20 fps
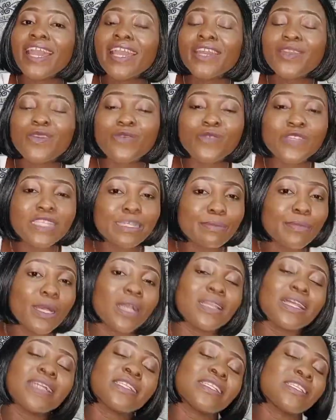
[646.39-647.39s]
kind of
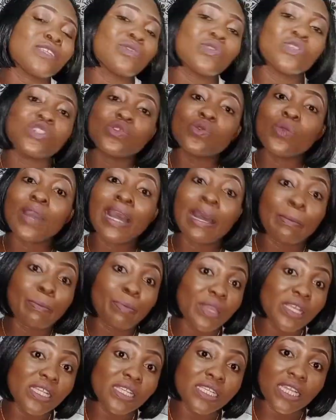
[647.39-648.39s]
smell that is not so
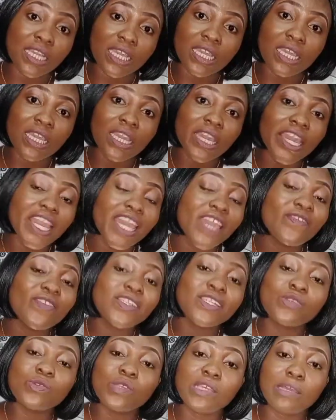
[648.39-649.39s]
appeasing,
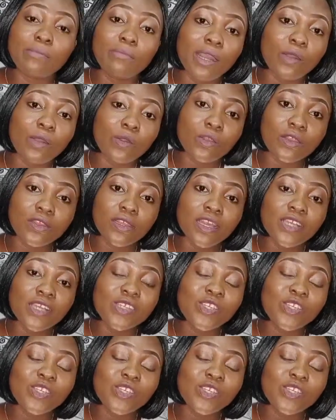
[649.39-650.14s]
even to the mouth.